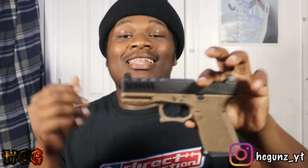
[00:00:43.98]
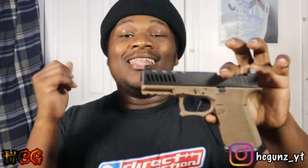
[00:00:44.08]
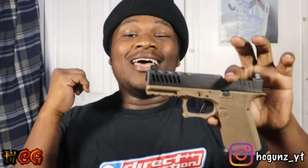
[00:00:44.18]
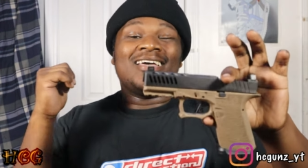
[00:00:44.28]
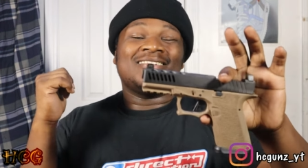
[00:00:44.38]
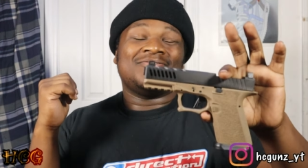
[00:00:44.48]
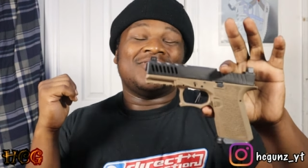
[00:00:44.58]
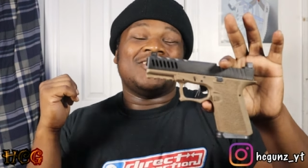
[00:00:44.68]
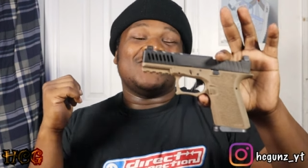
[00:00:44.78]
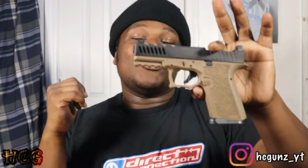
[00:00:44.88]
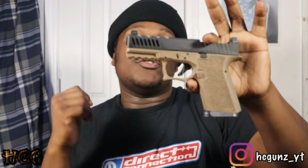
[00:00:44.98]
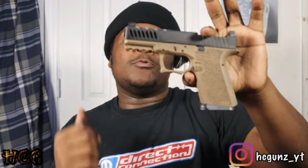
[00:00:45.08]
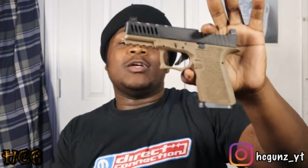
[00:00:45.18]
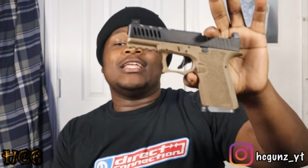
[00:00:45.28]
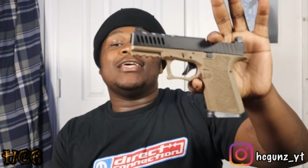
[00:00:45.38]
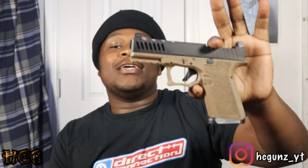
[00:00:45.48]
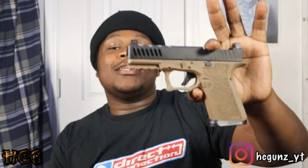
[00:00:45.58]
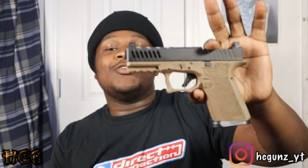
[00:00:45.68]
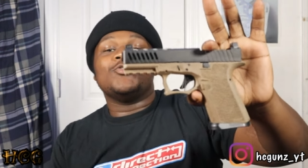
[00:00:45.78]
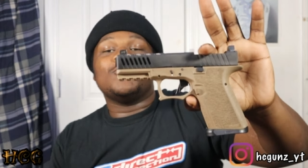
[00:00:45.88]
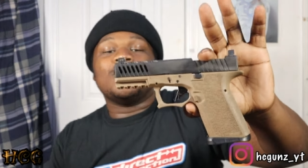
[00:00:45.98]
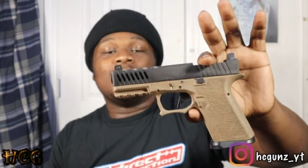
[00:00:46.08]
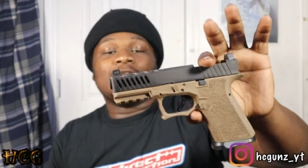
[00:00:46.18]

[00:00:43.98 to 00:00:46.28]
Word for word: last video we did do